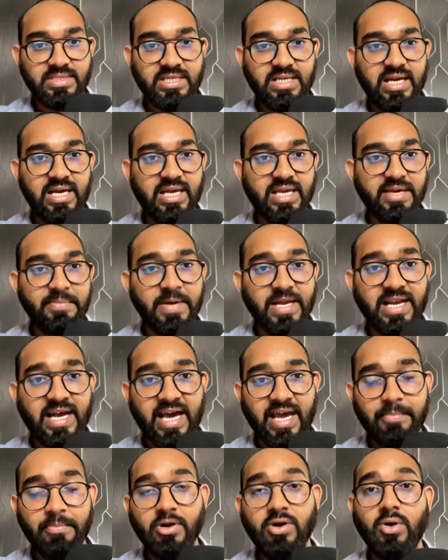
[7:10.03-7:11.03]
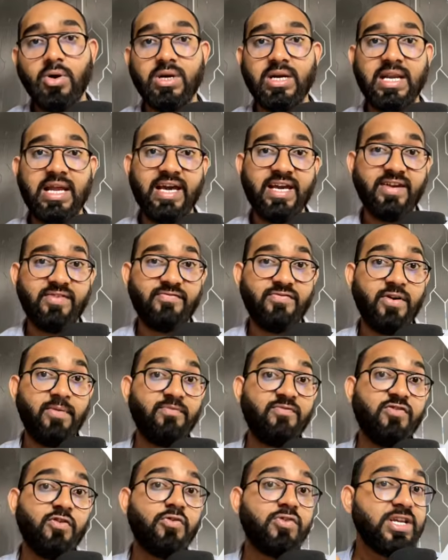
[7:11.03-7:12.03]
even I have got like from
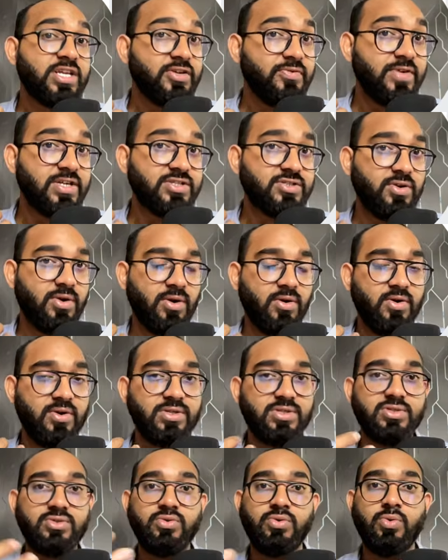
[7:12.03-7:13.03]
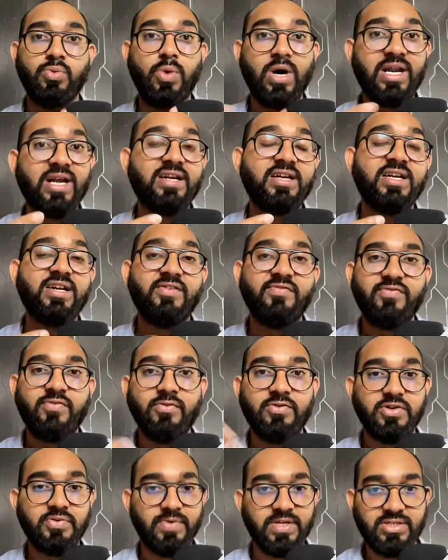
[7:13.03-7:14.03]
14 US dollars to
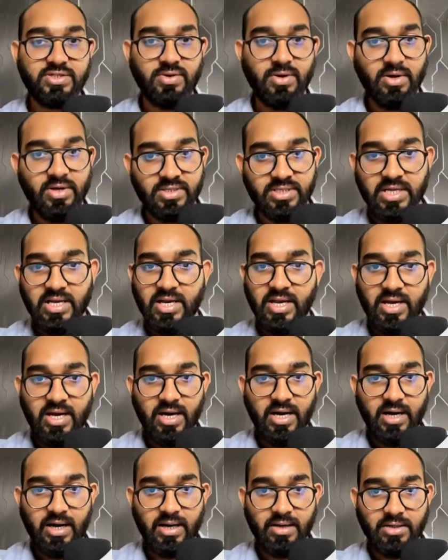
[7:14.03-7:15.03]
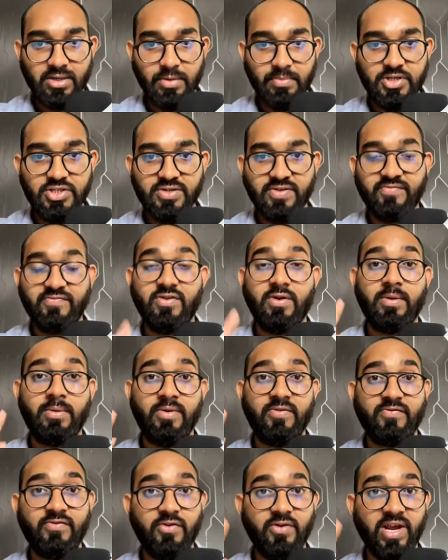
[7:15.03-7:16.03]
140 US dollars commission
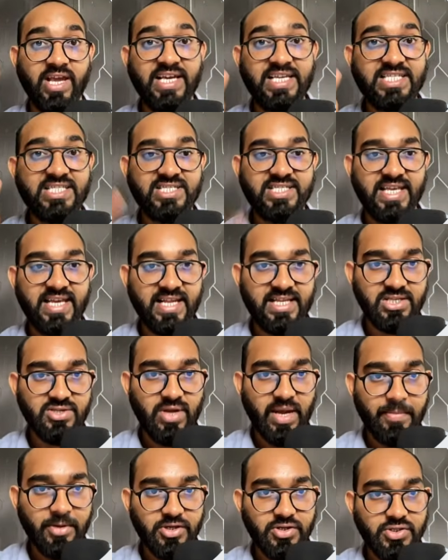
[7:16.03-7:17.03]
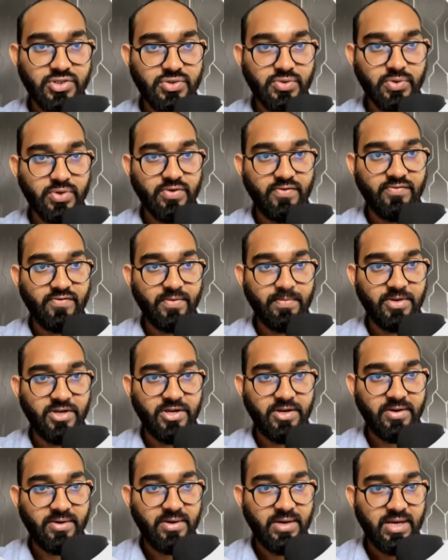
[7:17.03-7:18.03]
for each sale. So I'm going to show you from
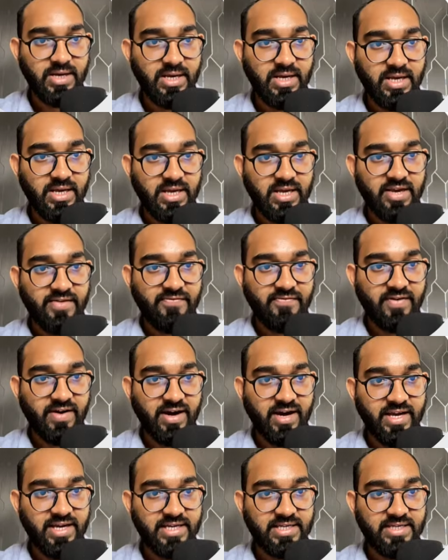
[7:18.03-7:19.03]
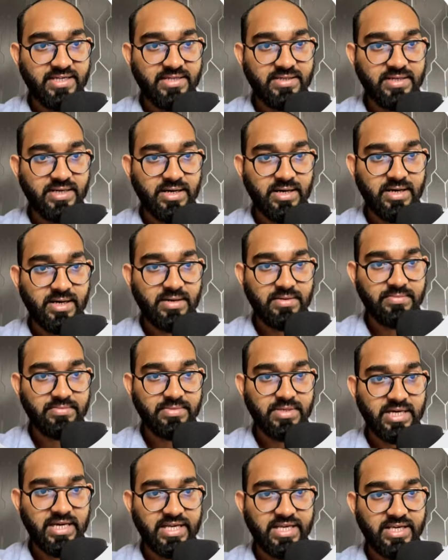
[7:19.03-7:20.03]
here. If I
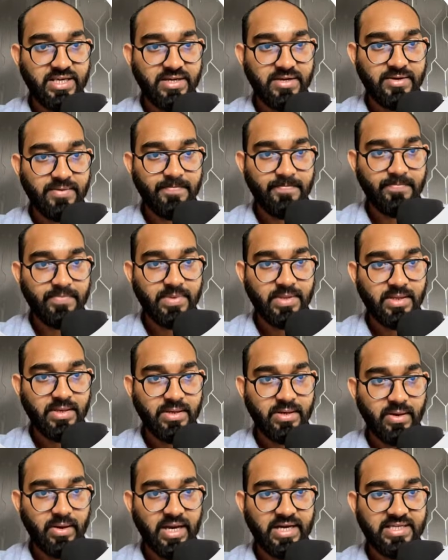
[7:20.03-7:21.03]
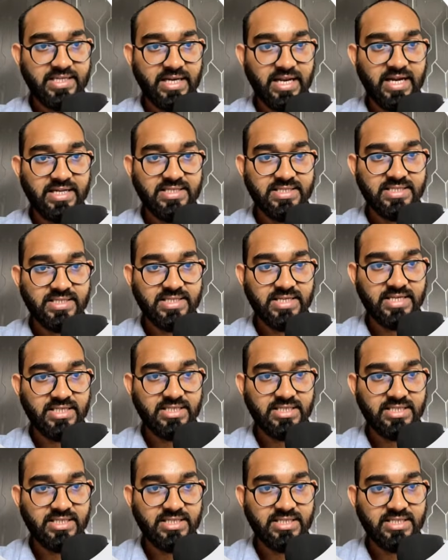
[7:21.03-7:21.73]
click here, or let's say last 6